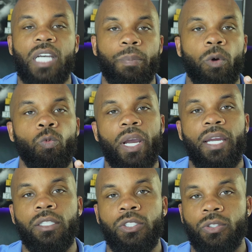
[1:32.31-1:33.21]
type of
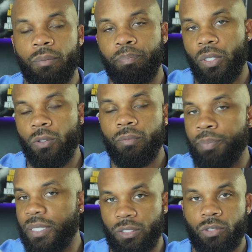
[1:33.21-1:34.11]
ways you can build
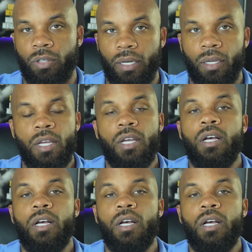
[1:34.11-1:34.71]
business credit.